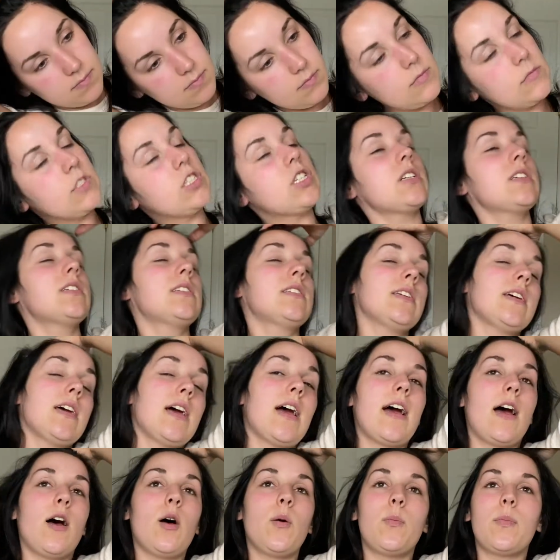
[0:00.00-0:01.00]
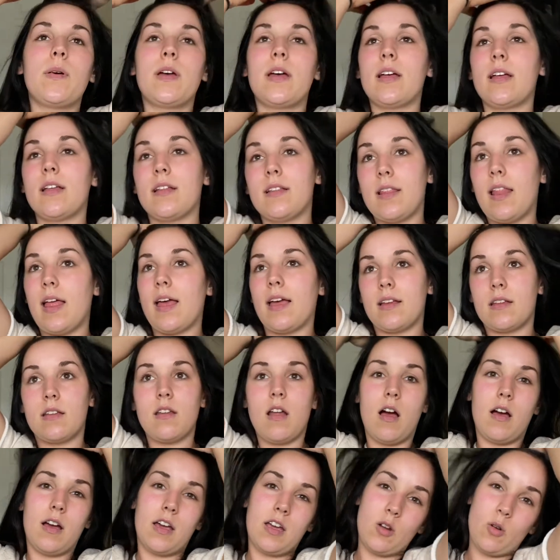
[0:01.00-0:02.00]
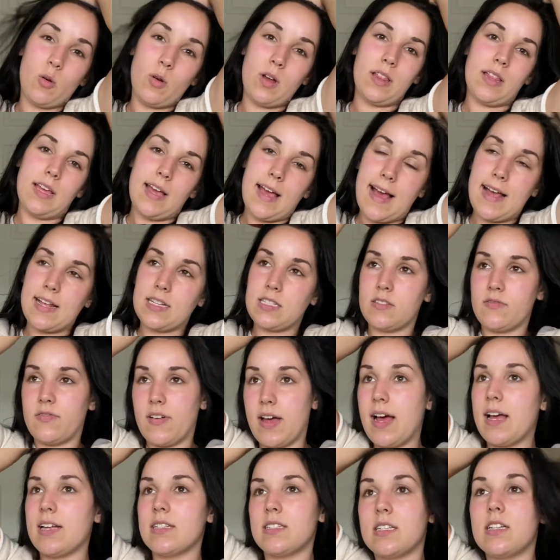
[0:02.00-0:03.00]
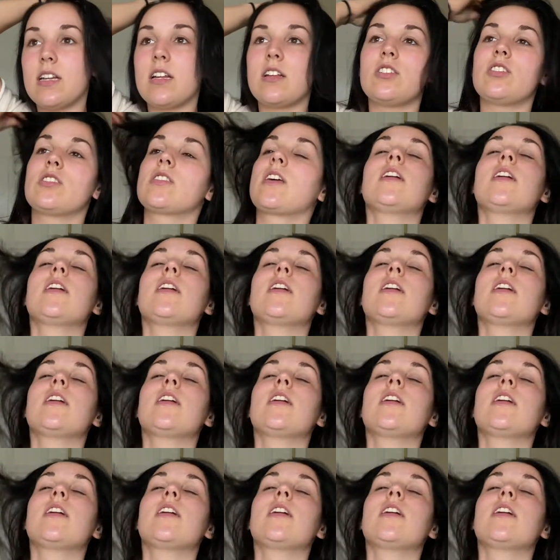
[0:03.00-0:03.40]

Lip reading: just to help it like not get oily as fast, and it just